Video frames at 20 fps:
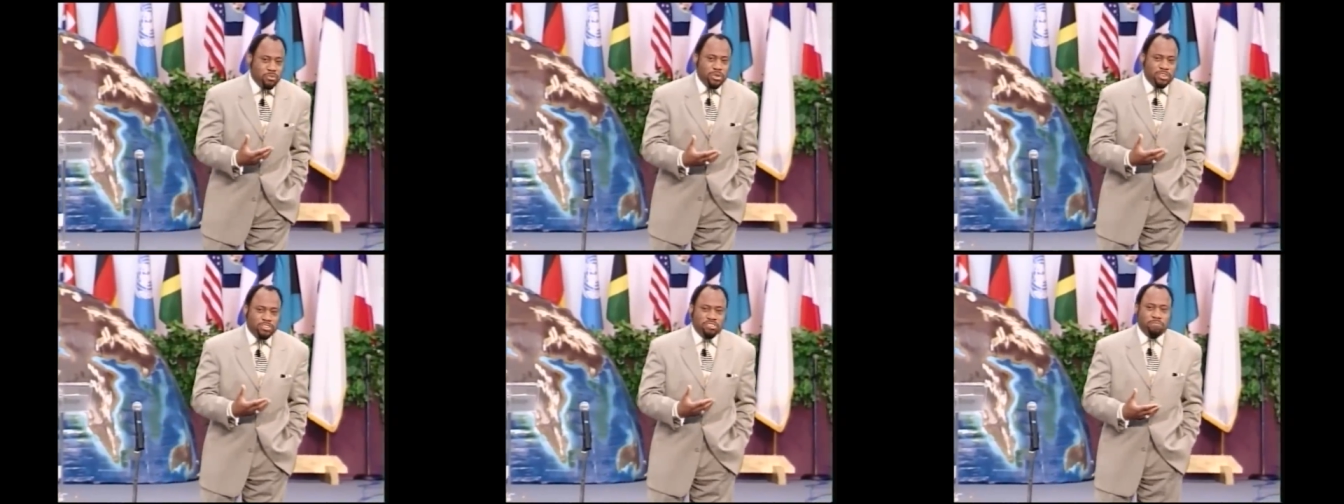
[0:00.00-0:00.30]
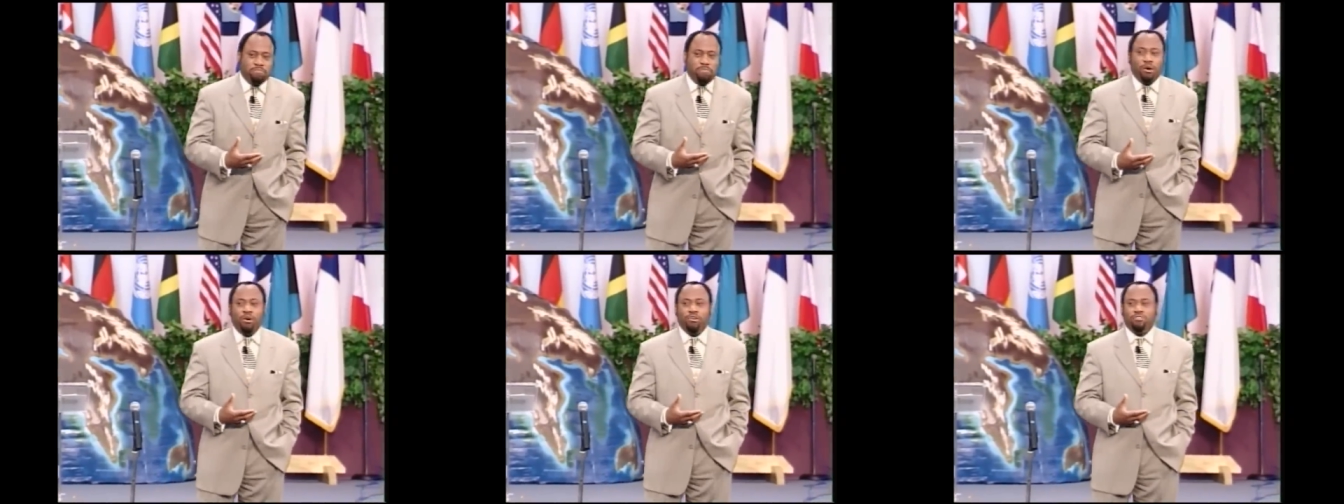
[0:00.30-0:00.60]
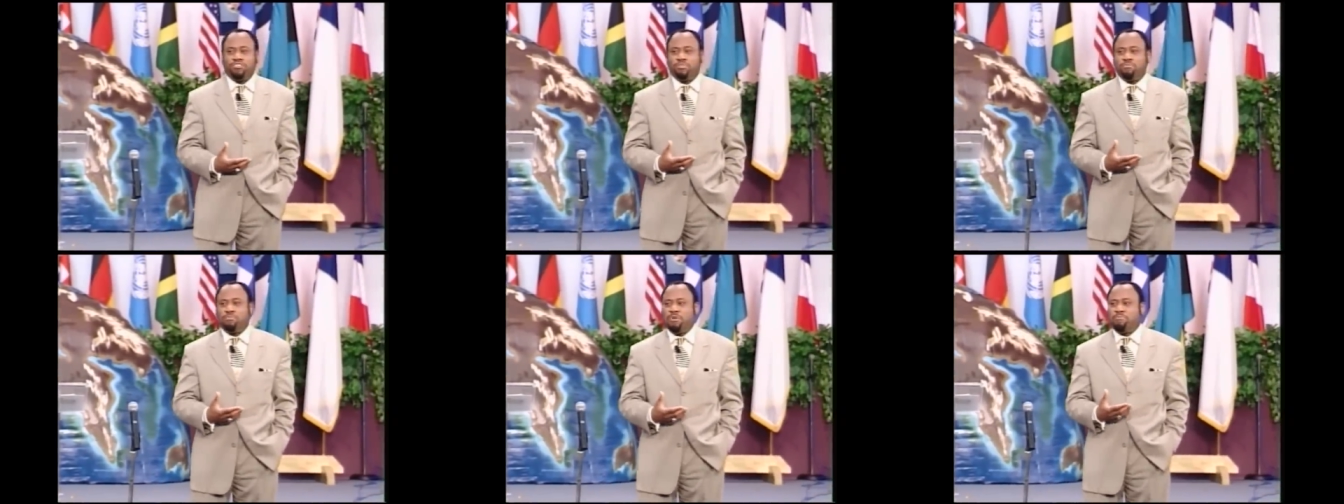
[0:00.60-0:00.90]
that we're
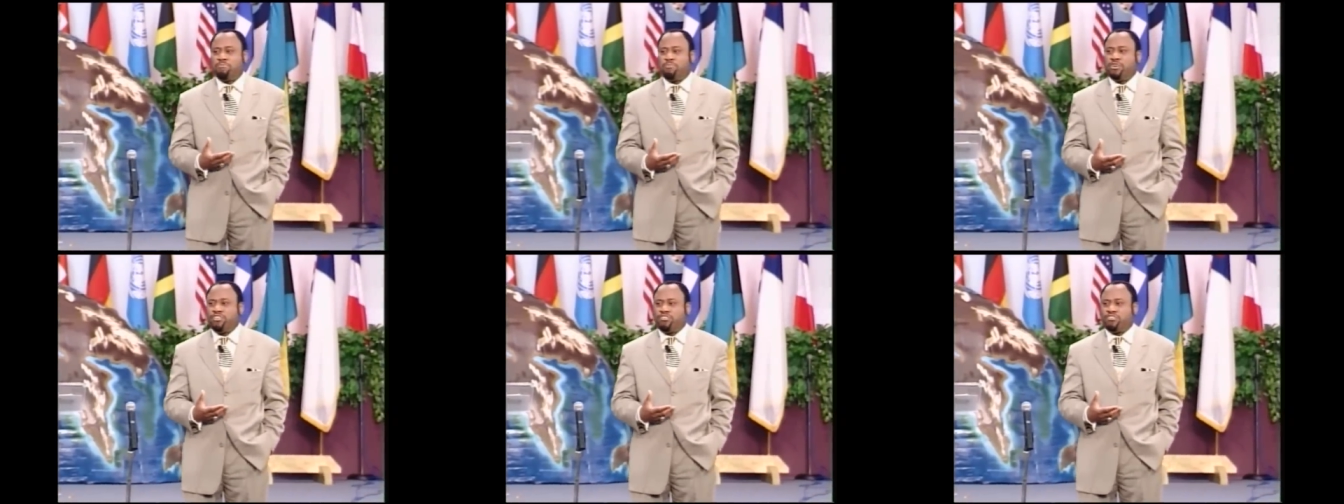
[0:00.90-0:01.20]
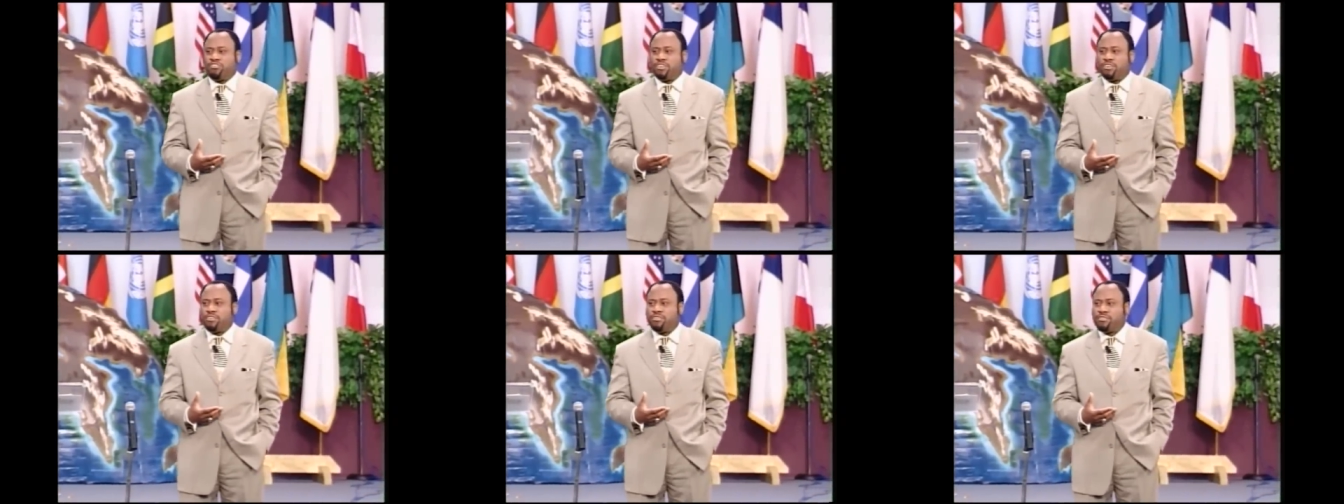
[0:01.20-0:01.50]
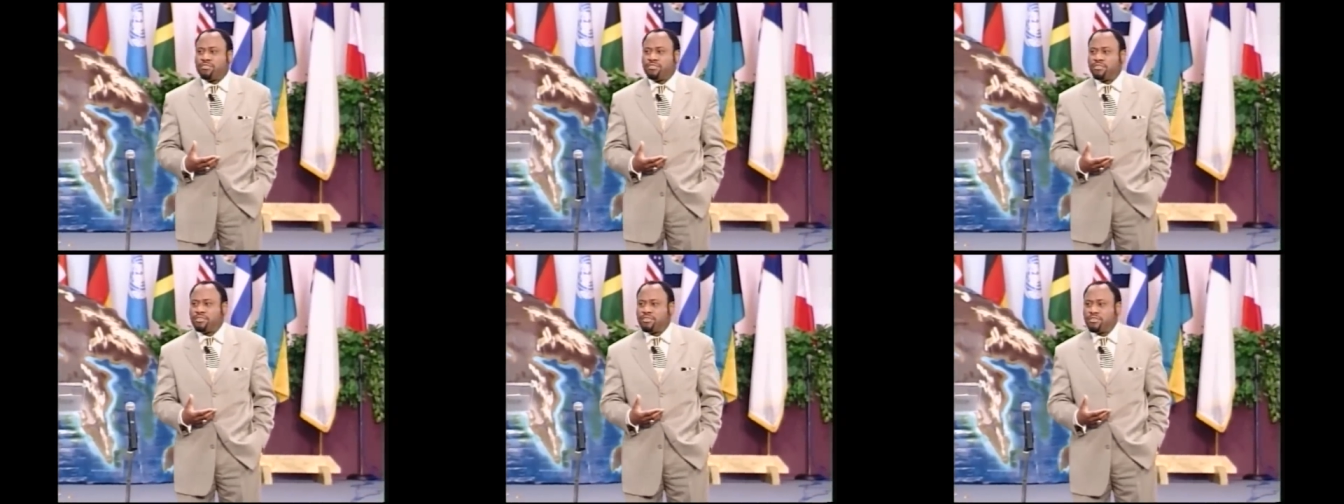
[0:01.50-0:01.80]
supposed to be preaching
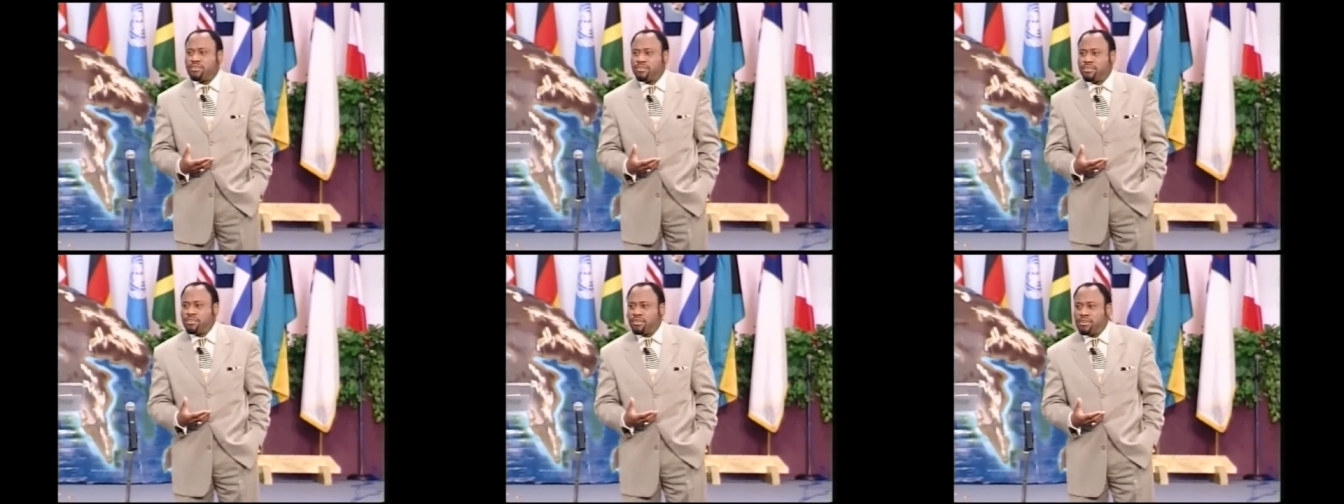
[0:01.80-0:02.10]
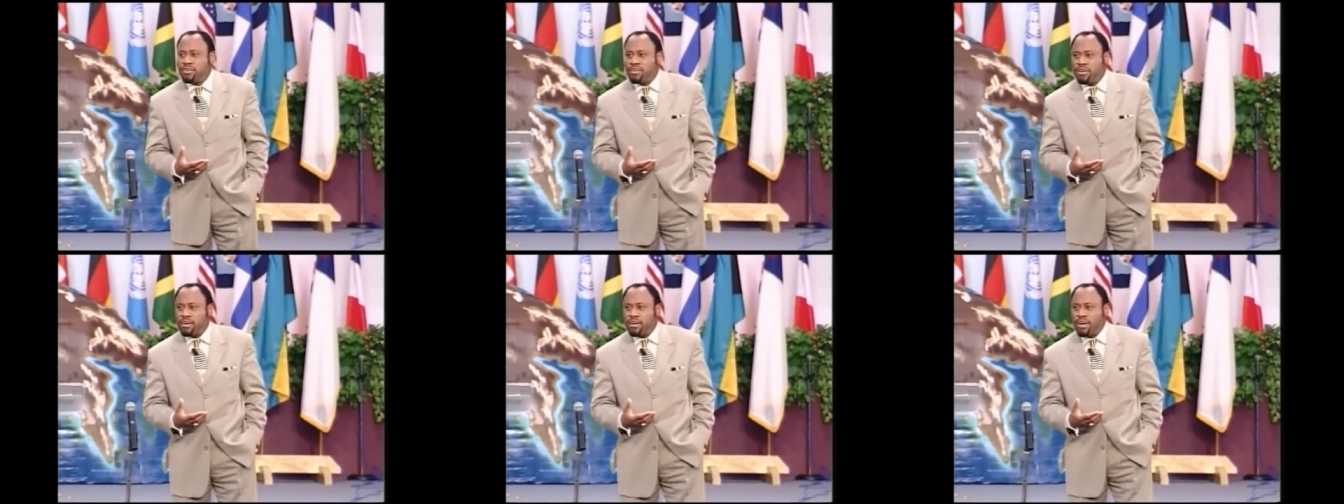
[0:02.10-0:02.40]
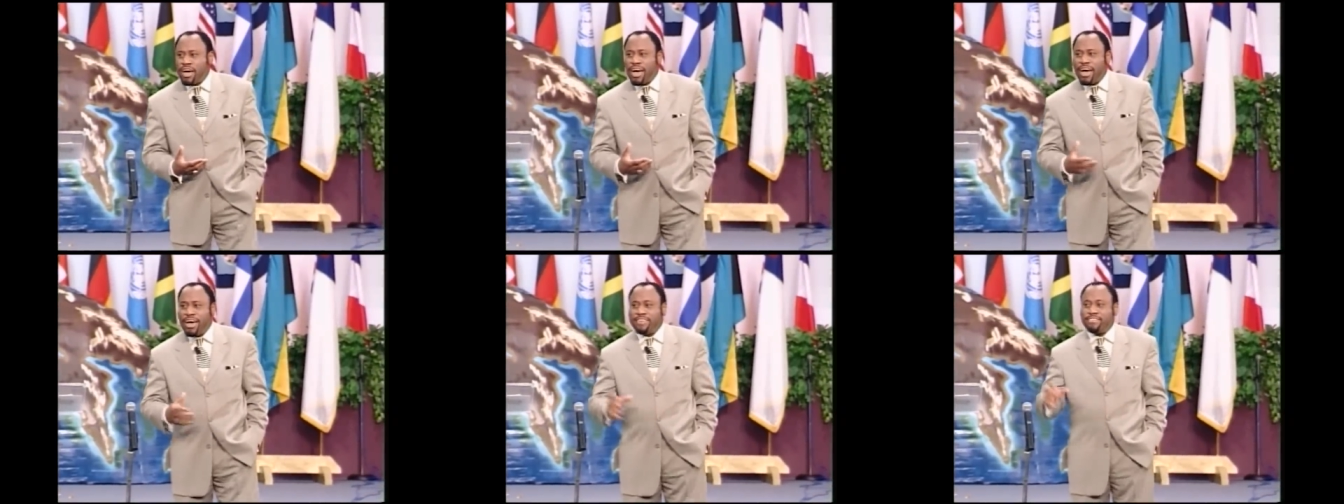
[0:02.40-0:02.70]

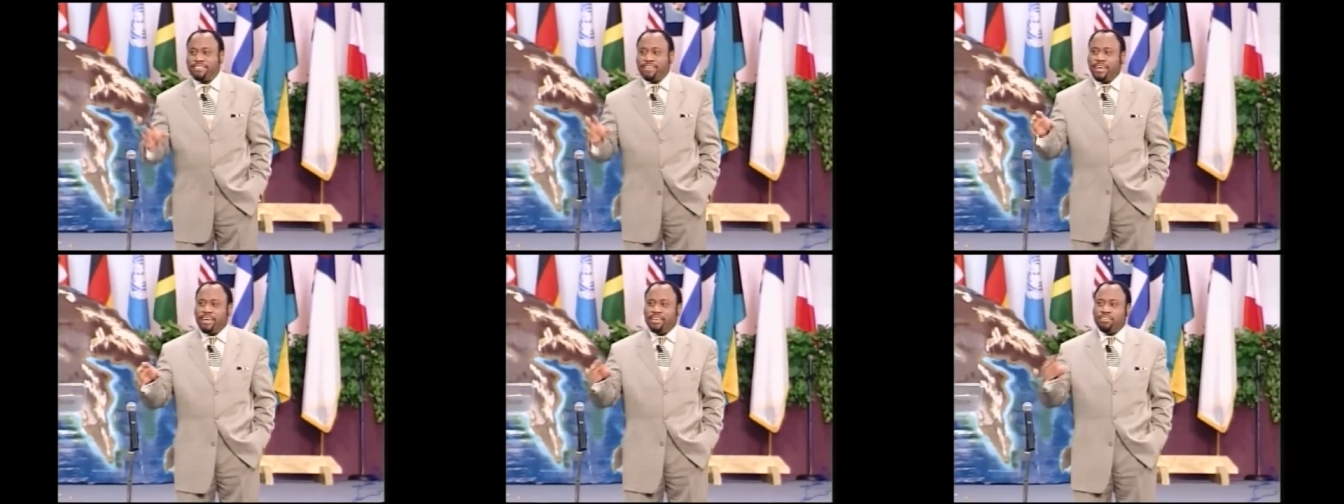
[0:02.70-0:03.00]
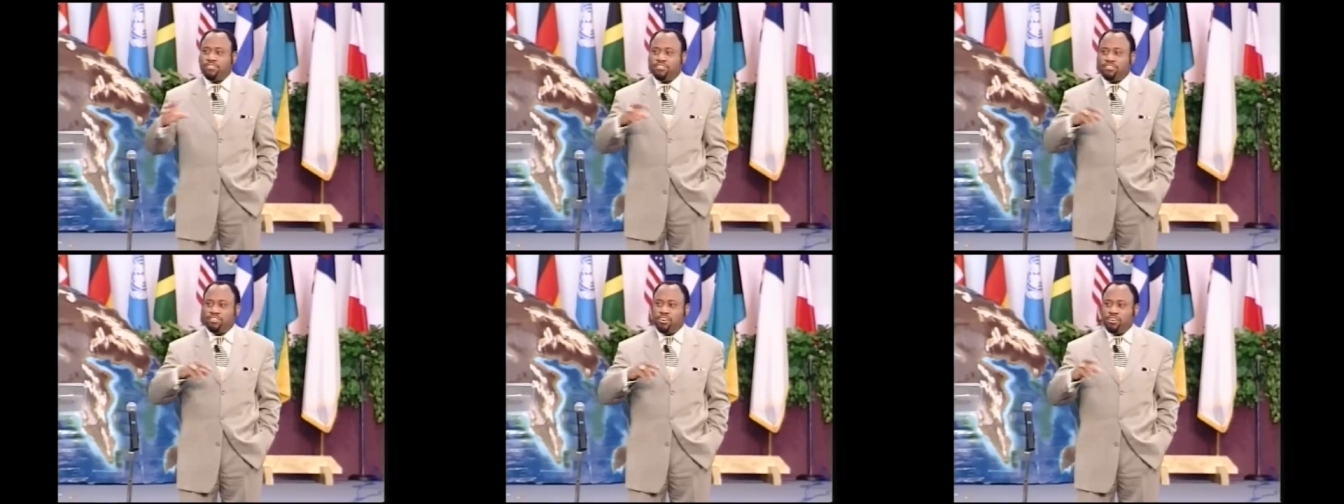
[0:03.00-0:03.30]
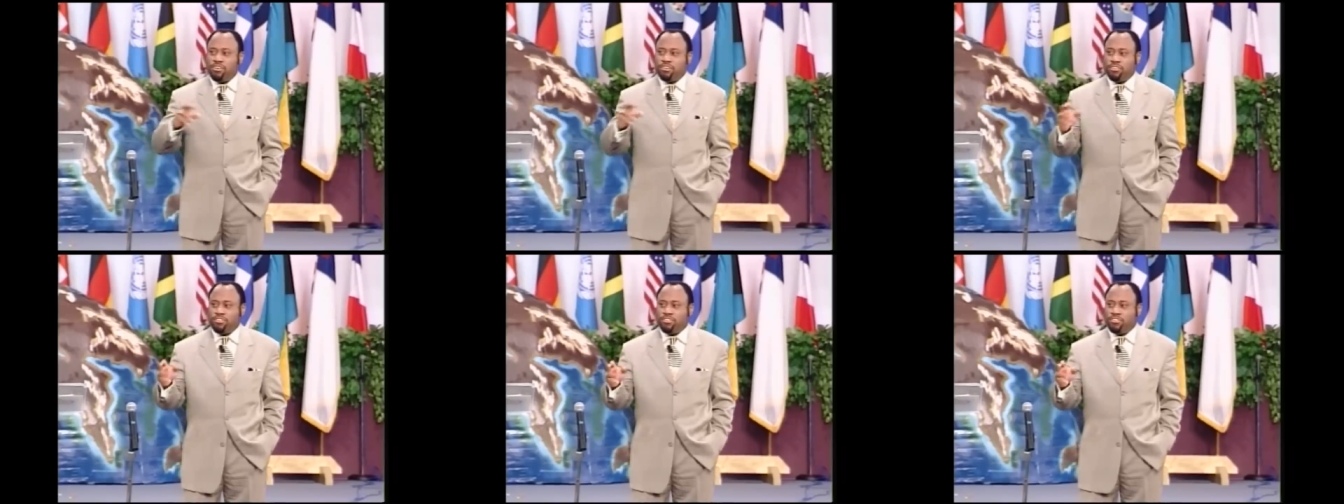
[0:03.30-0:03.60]
as a
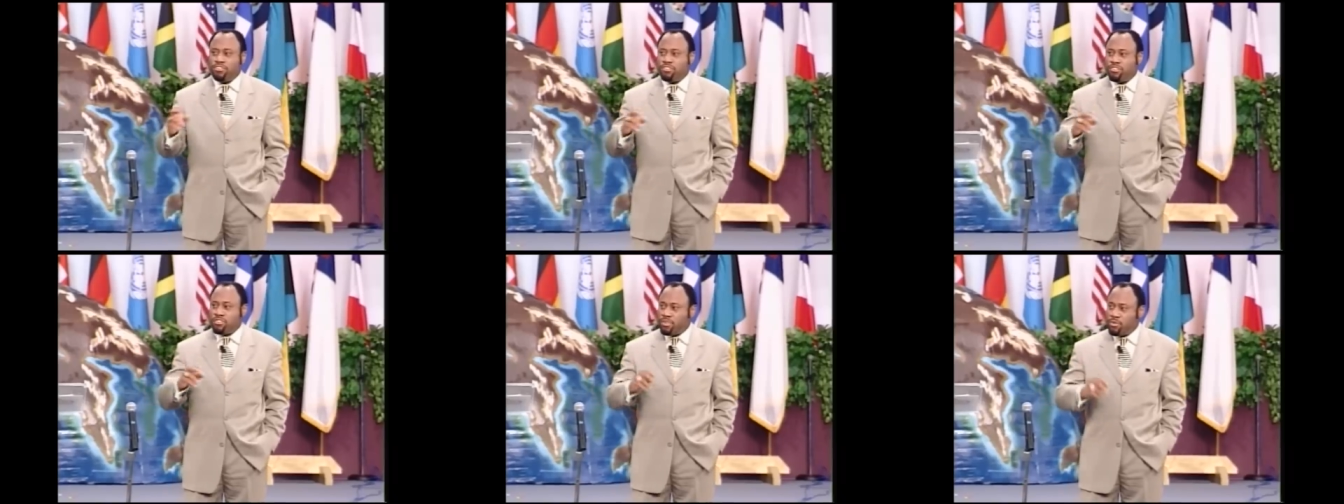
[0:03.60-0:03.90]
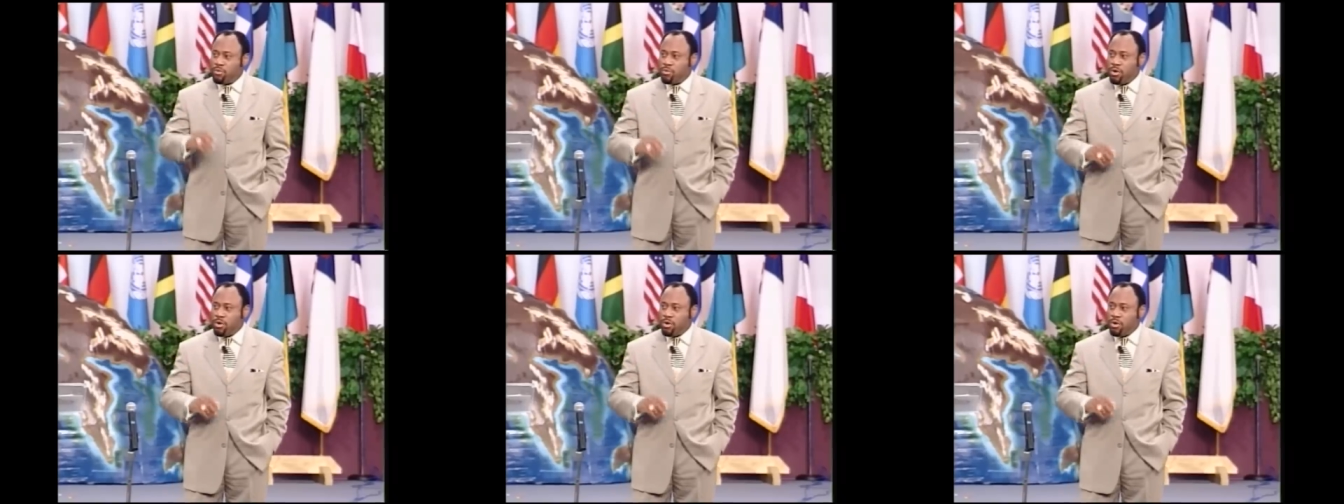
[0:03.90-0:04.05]
church